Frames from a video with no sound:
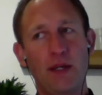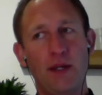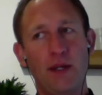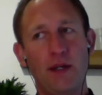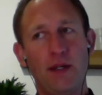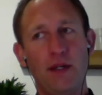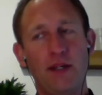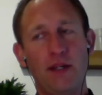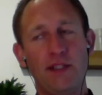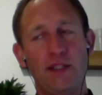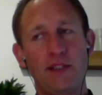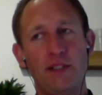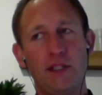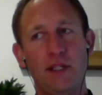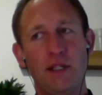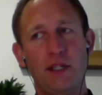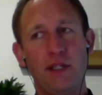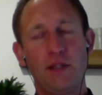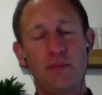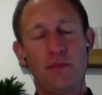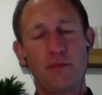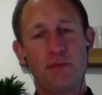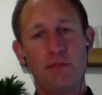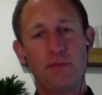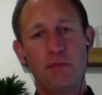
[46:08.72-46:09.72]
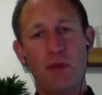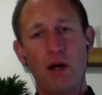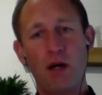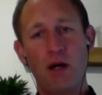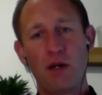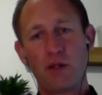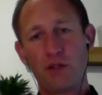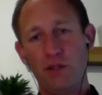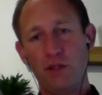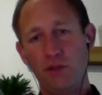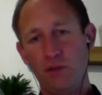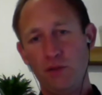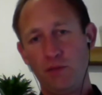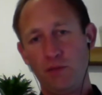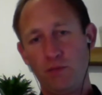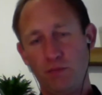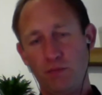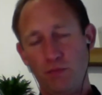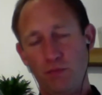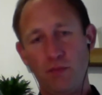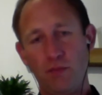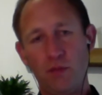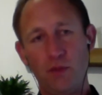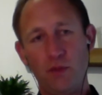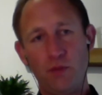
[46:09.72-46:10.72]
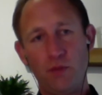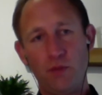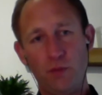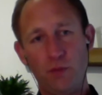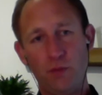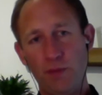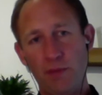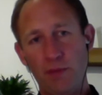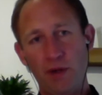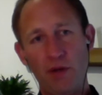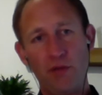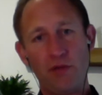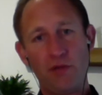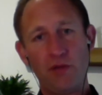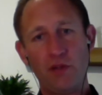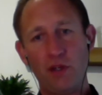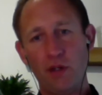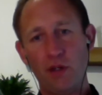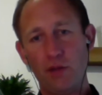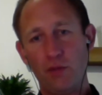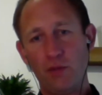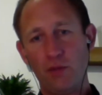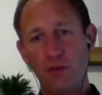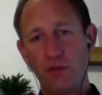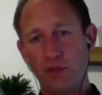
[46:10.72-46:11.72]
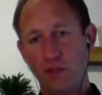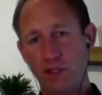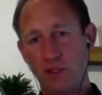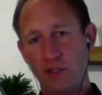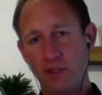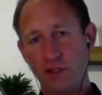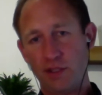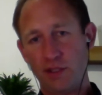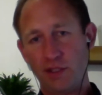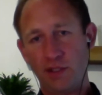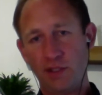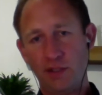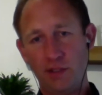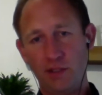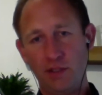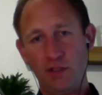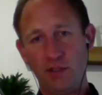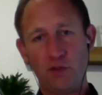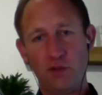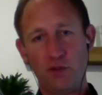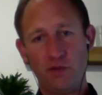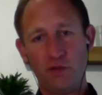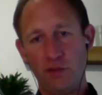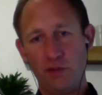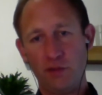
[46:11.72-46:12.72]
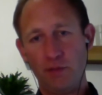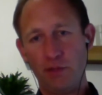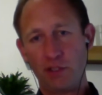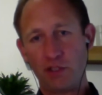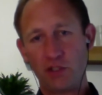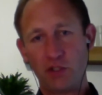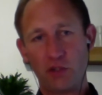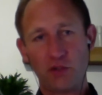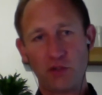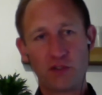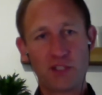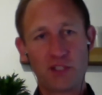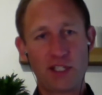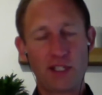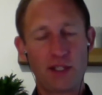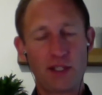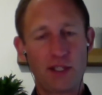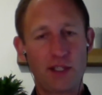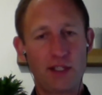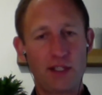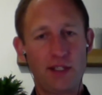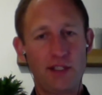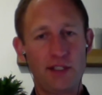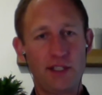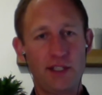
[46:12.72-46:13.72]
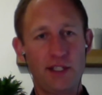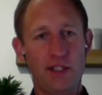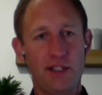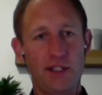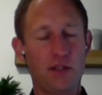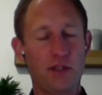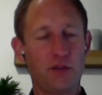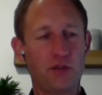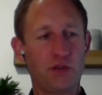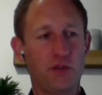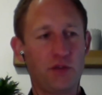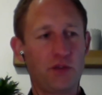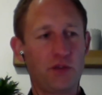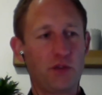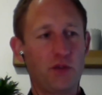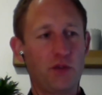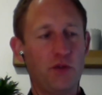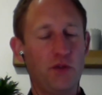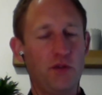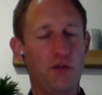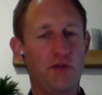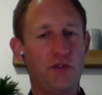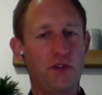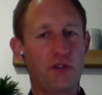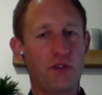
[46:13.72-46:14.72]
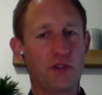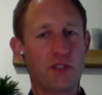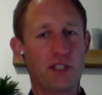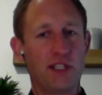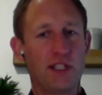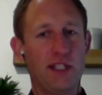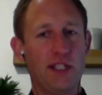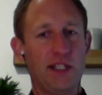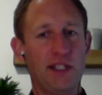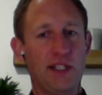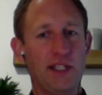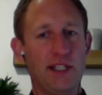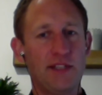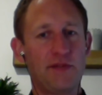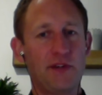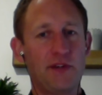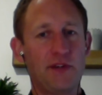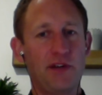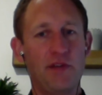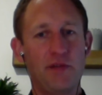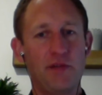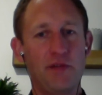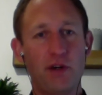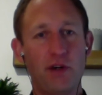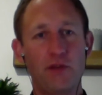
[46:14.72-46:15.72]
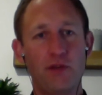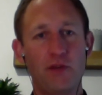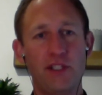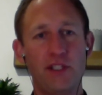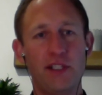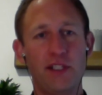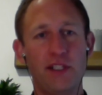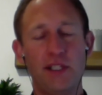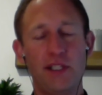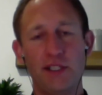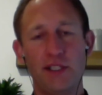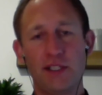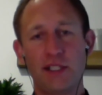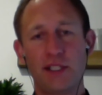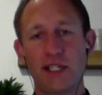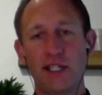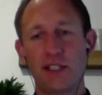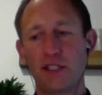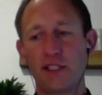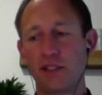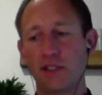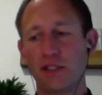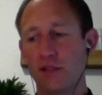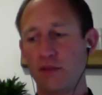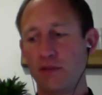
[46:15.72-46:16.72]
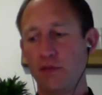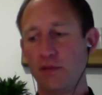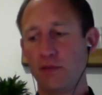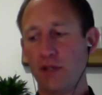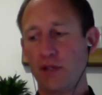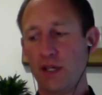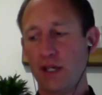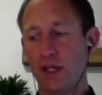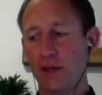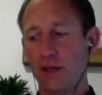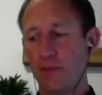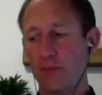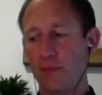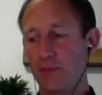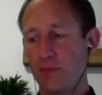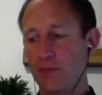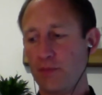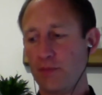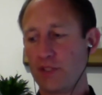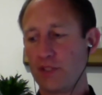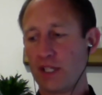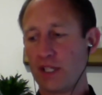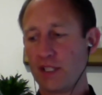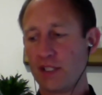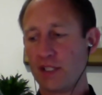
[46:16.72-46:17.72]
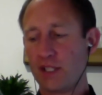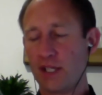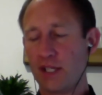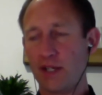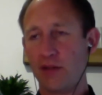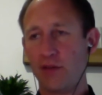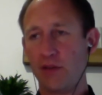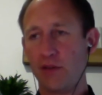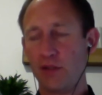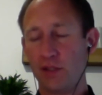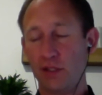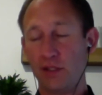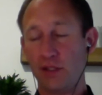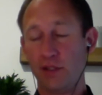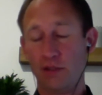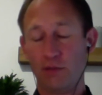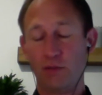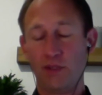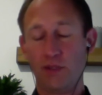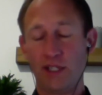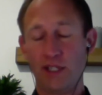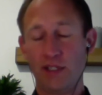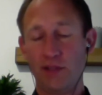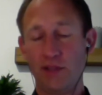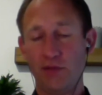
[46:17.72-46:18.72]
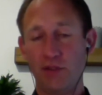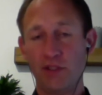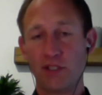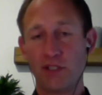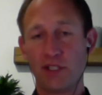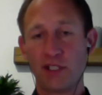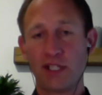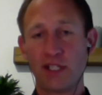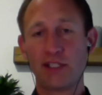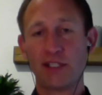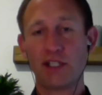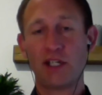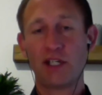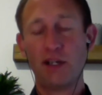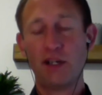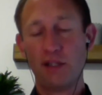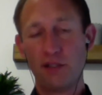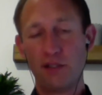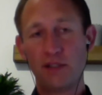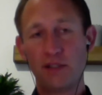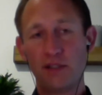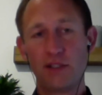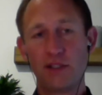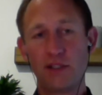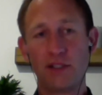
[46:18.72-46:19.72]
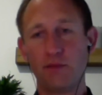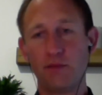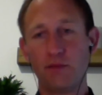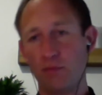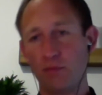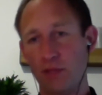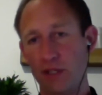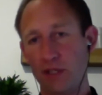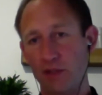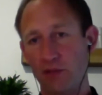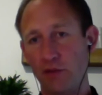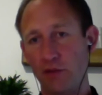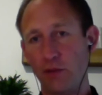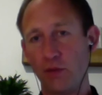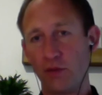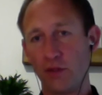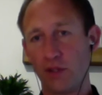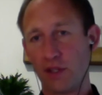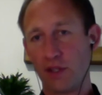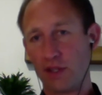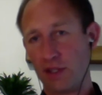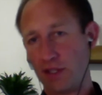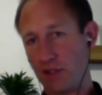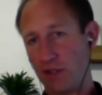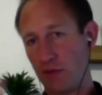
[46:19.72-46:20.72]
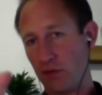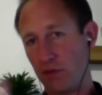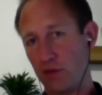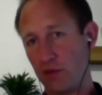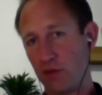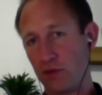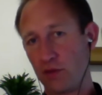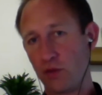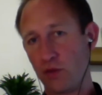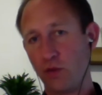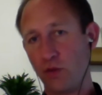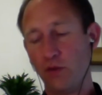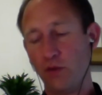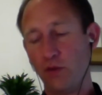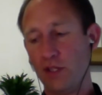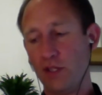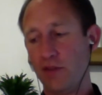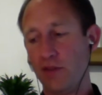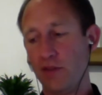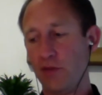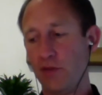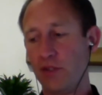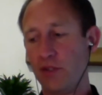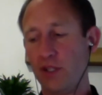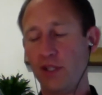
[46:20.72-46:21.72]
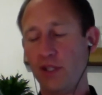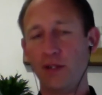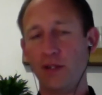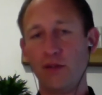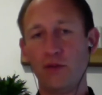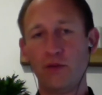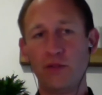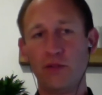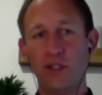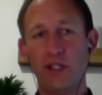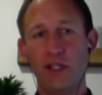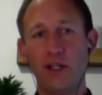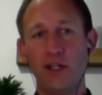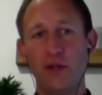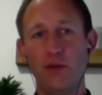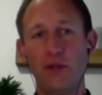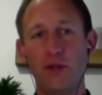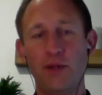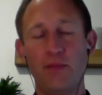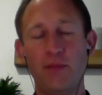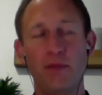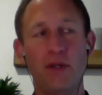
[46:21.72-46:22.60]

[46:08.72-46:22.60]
It's Mark, who we both know is the sort of the mugshots out there. He can't join the call, unfortunately. He's very involved in the SaaS area. He runs the SaaS Alliance, and many of you I think on the call here already know him.